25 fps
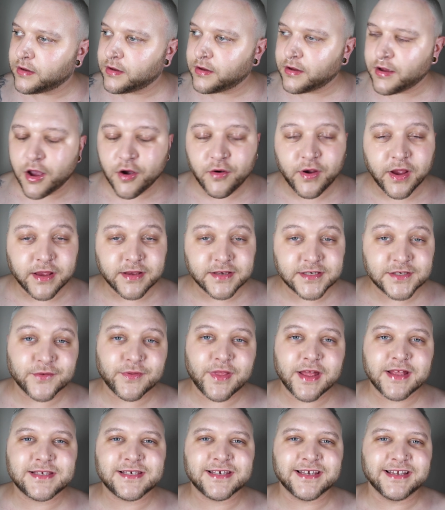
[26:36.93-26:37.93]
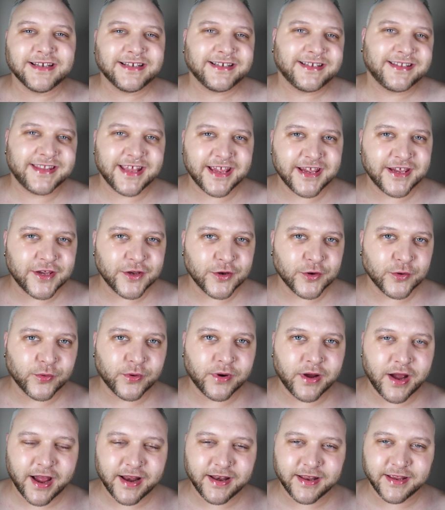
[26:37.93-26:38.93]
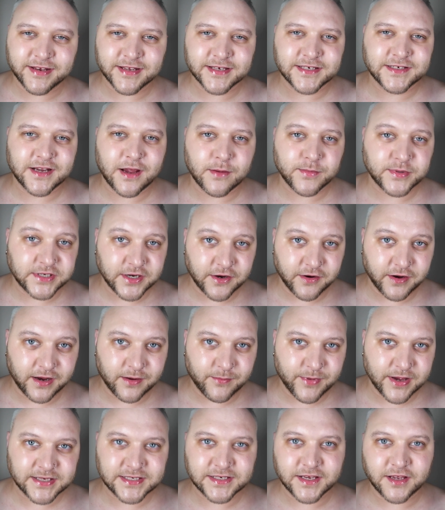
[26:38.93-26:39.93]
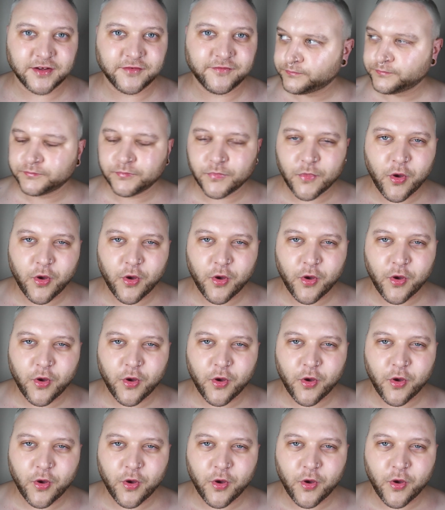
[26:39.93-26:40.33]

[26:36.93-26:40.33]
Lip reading: Okay, so that's it. Thank you. I need to stop staring at myself.